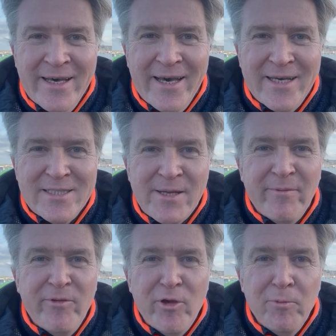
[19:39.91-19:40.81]
And some
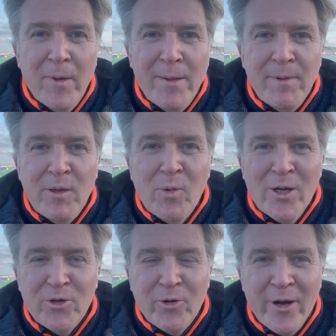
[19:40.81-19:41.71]
of you may be
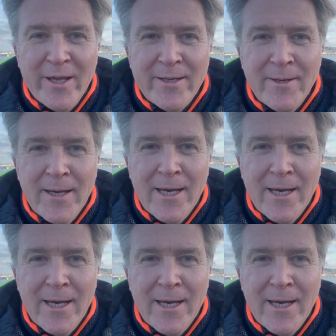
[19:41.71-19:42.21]
wondering,